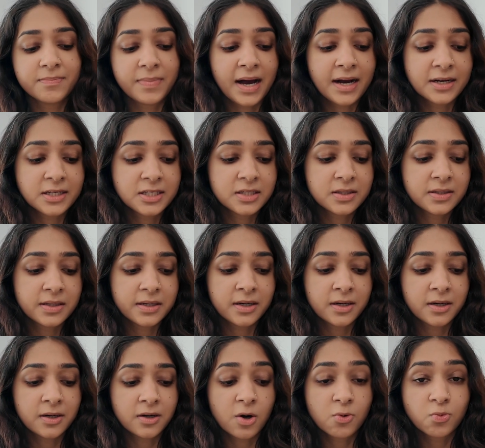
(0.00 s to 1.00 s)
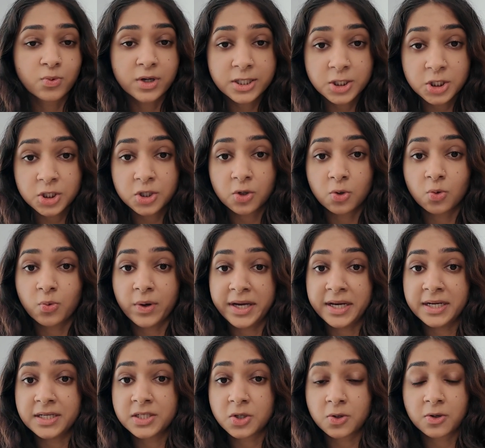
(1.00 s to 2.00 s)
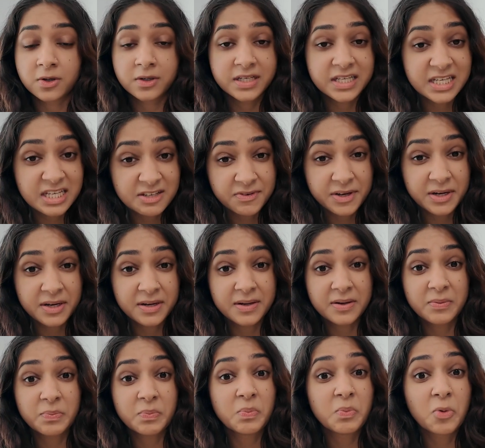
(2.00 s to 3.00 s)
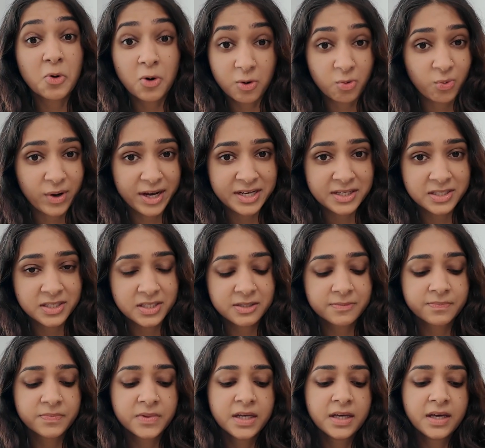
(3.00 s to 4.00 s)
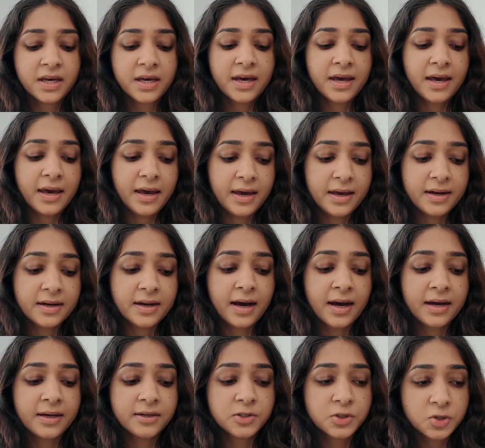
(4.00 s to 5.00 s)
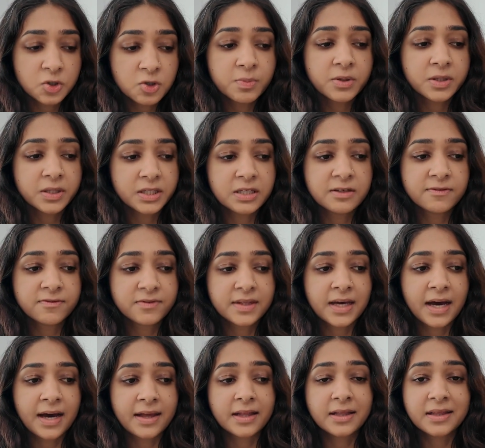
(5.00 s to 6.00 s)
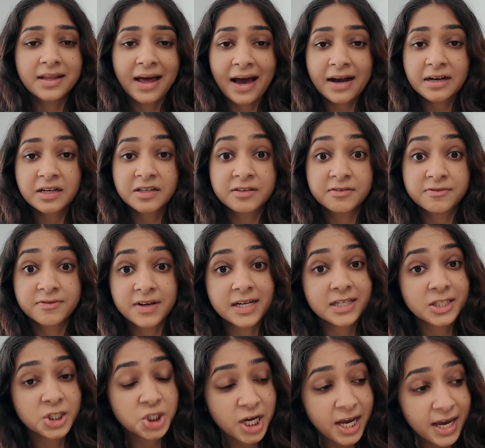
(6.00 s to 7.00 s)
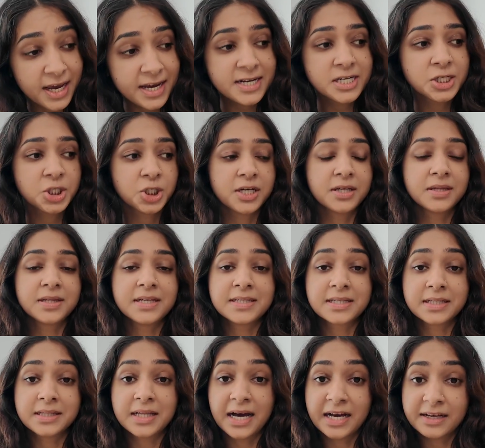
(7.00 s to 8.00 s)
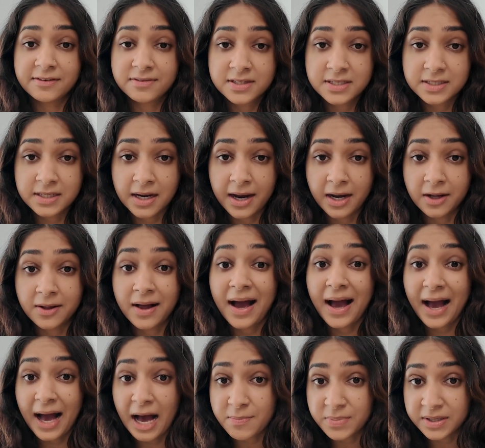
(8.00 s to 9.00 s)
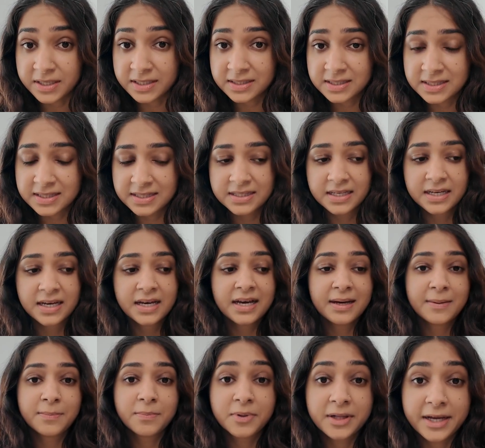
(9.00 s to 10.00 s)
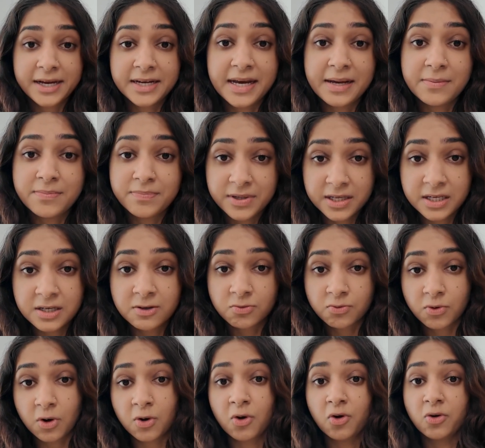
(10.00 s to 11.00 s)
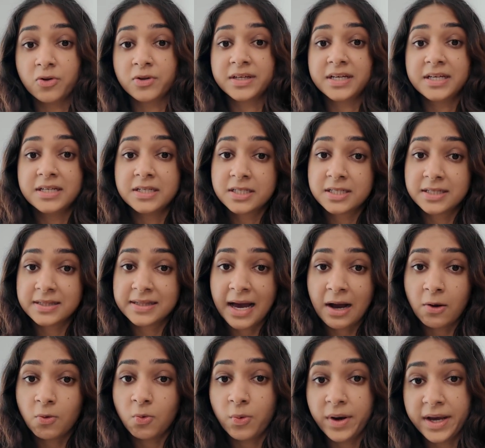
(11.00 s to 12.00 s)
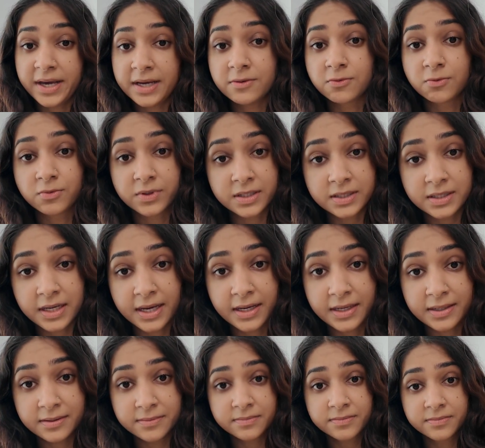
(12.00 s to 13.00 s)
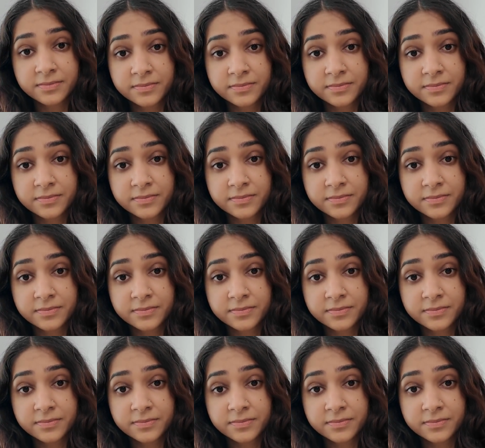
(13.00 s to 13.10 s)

back to their original weight or even more weight. And I do believe that lack of changing these lifestyle habits played a big role into that weight regain.